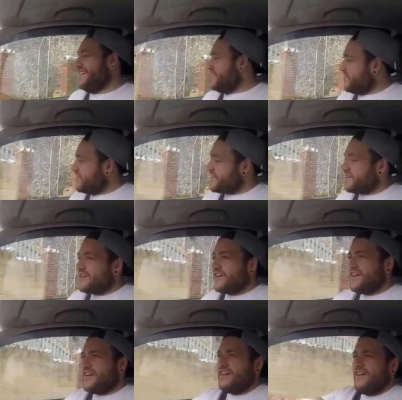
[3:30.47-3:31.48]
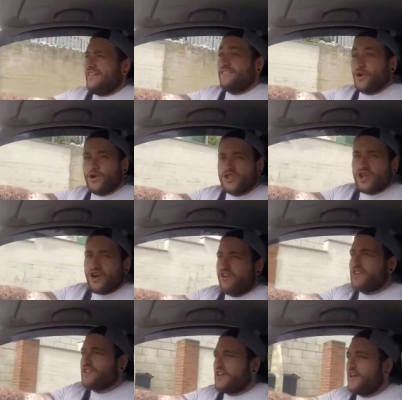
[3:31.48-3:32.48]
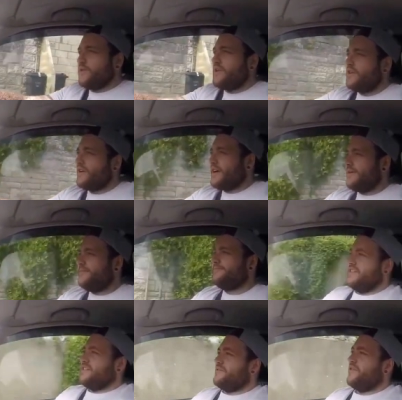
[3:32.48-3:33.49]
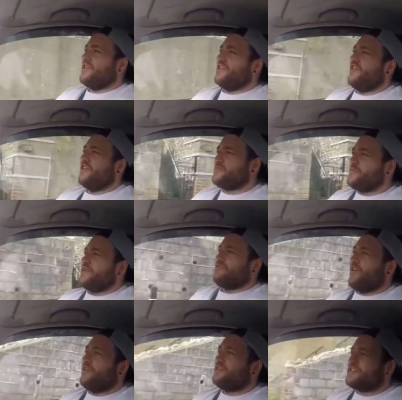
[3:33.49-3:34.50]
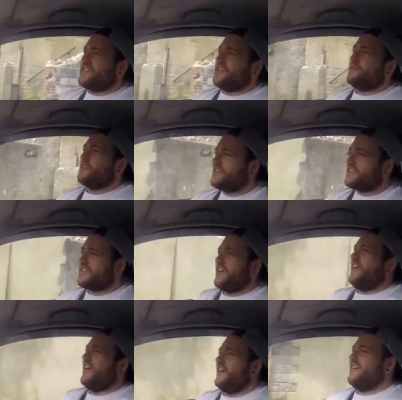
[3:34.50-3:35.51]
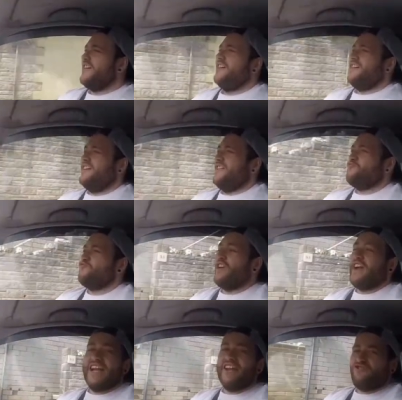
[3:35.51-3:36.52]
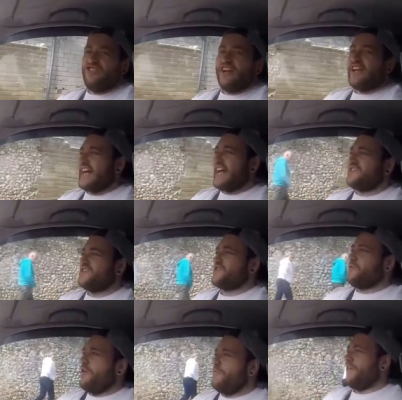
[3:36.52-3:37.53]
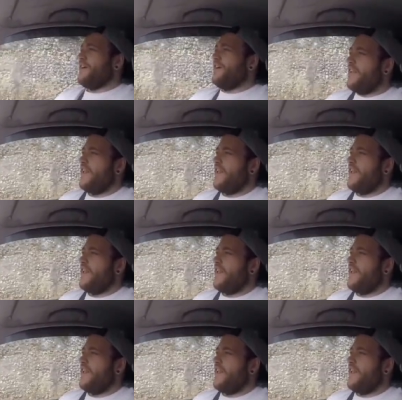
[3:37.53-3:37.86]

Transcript: Nice little Oaks RS there, we like that. Now let's find a nice bit of road and see what this car really, really has to offer.